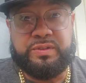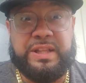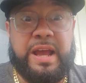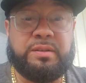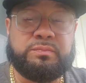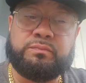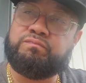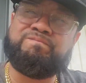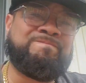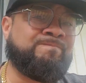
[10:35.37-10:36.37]
on deck.
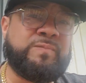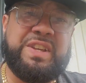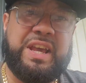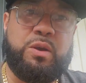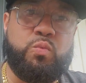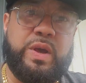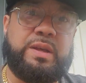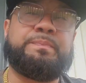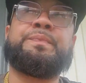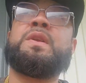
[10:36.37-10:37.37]
Can't wait.
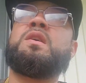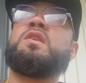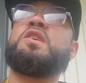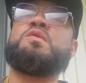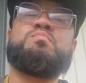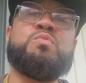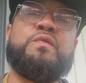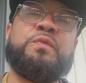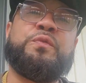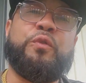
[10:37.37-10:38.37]

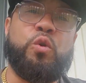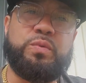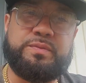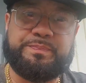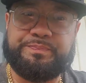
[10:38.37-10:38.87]
Moving forward.